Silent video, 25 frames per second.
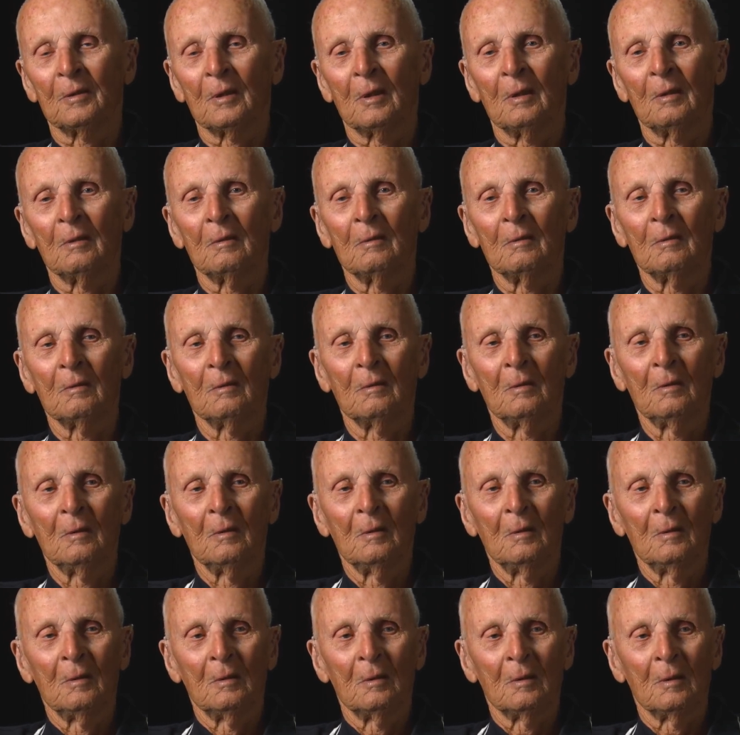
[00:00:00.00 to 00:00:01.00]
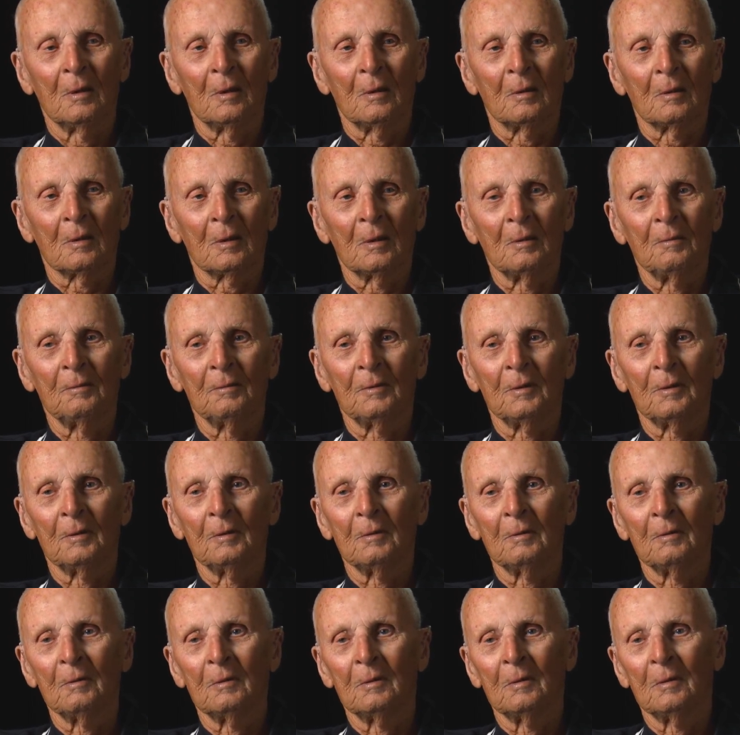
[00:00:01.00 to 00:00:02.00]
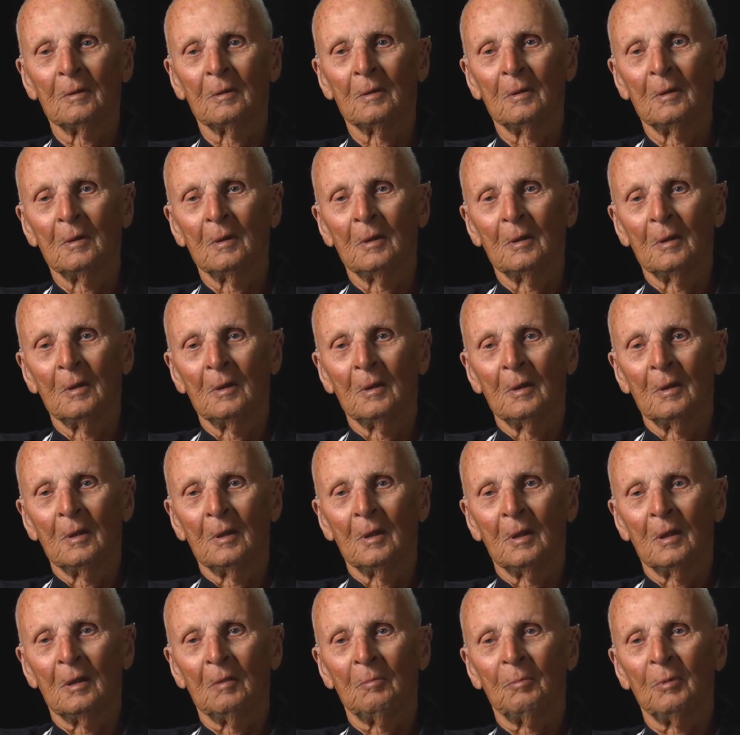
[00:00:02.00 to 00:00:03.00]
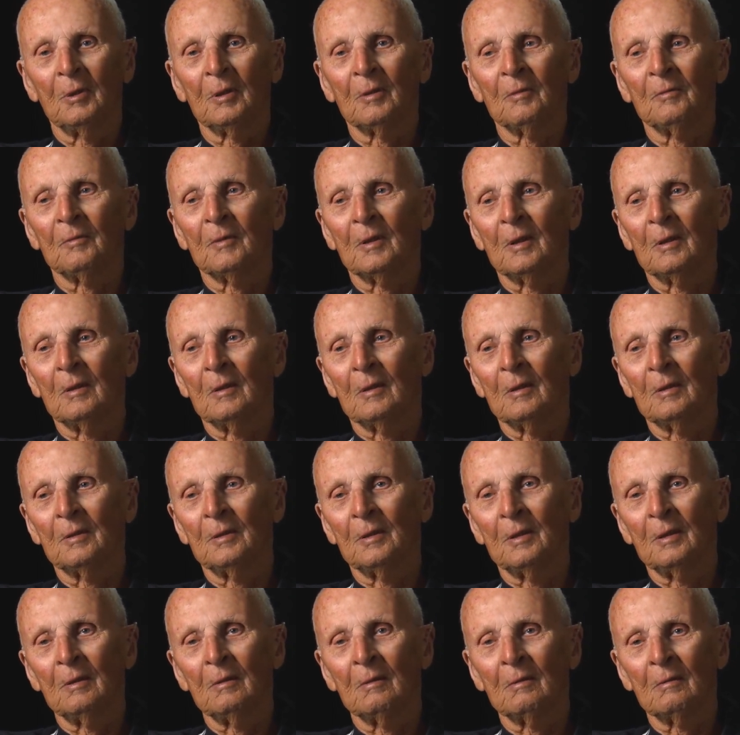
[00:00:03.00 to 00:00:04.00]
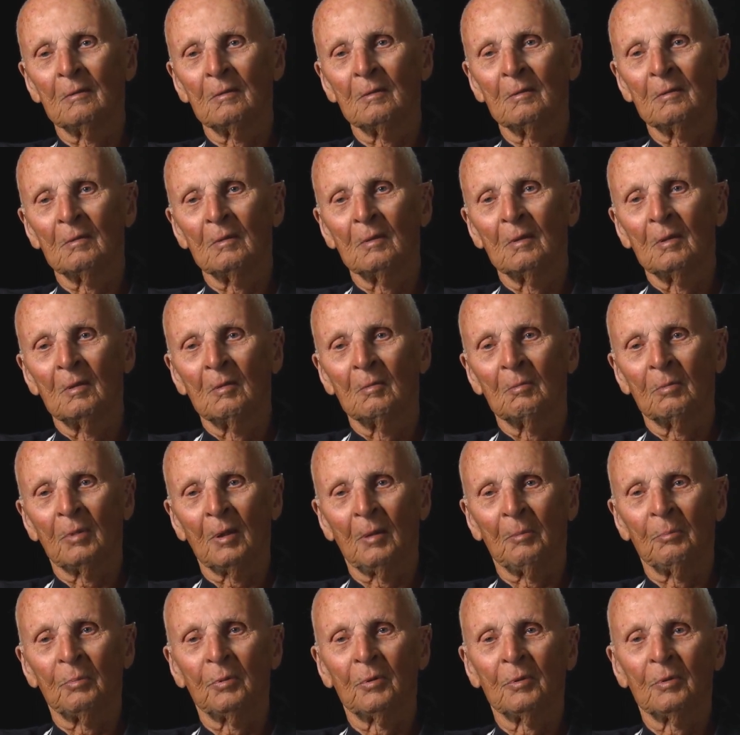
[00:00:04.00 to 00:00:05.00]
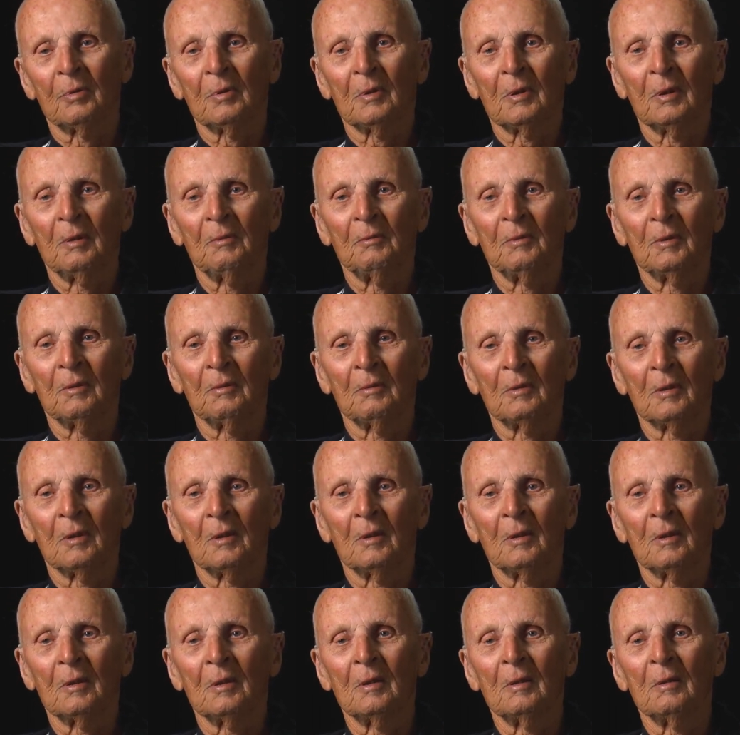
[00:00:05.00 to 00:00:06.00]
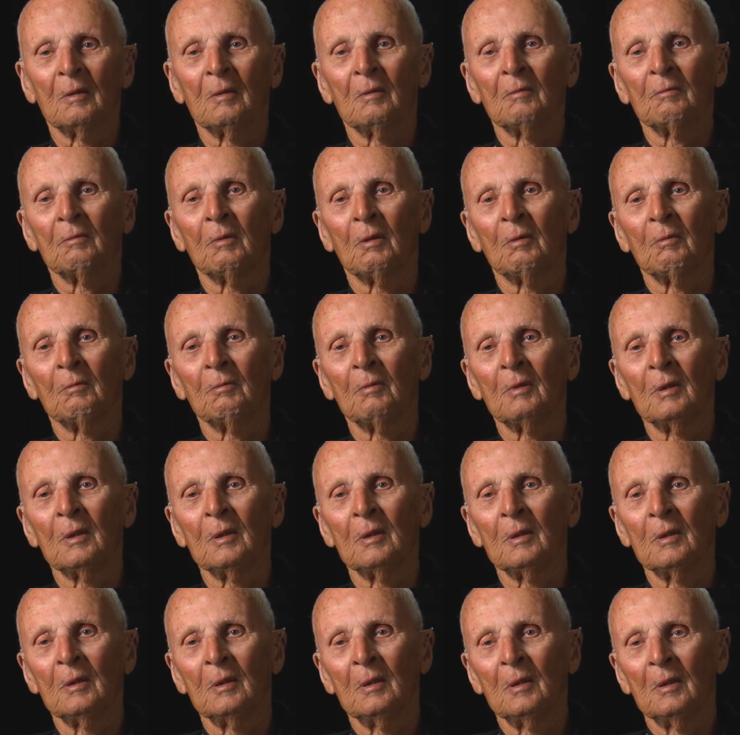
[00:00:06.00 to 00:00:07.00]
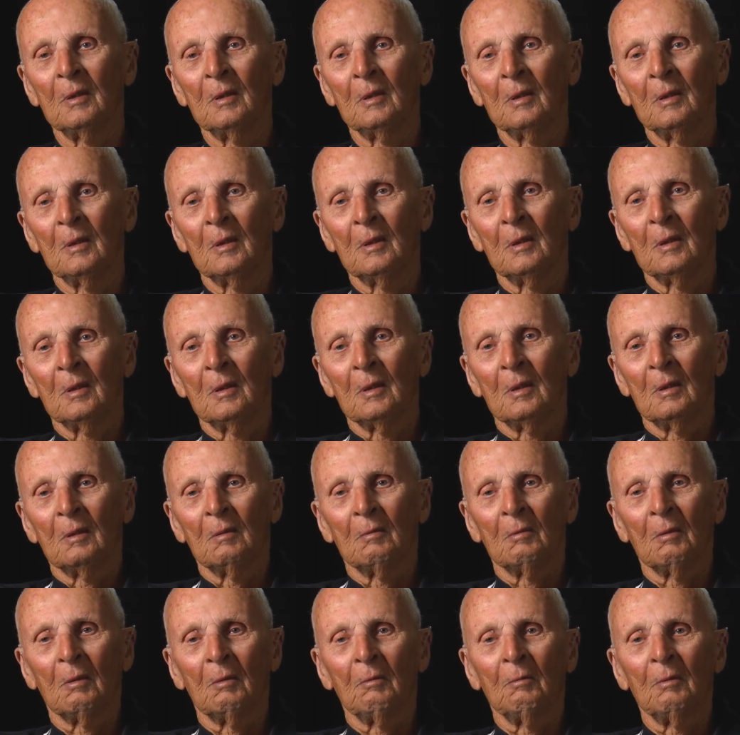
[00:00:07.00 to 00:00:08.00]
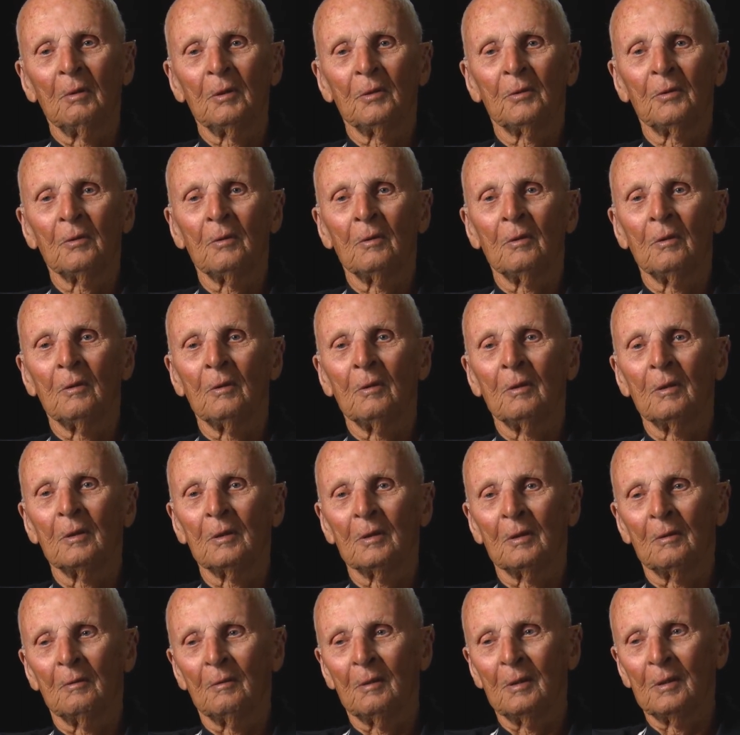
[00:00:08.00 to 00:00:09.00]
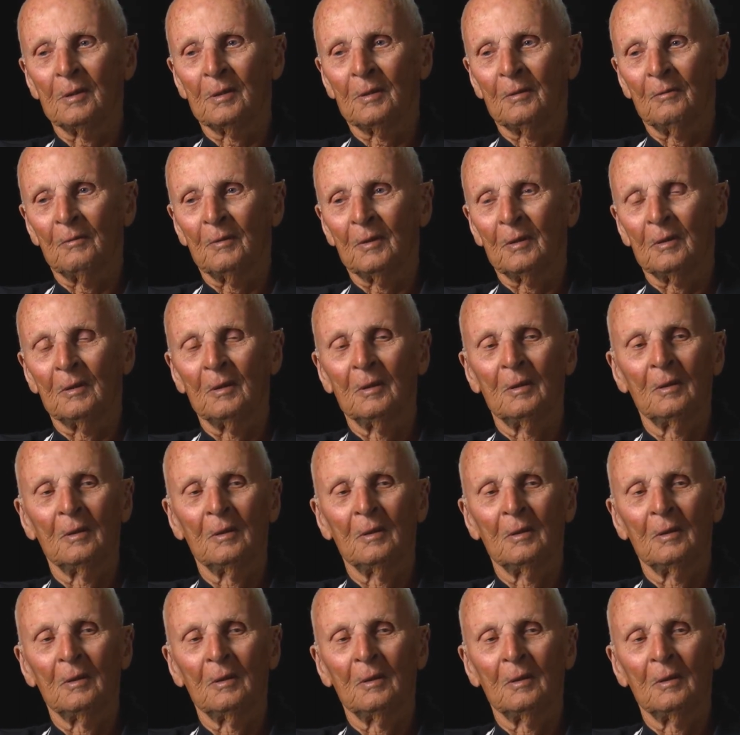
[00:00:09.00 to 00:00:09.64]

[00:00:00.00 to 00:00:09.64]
so that'll give you a bit of the idea and perhaps give you an idea of what we what we saw and the rest of it.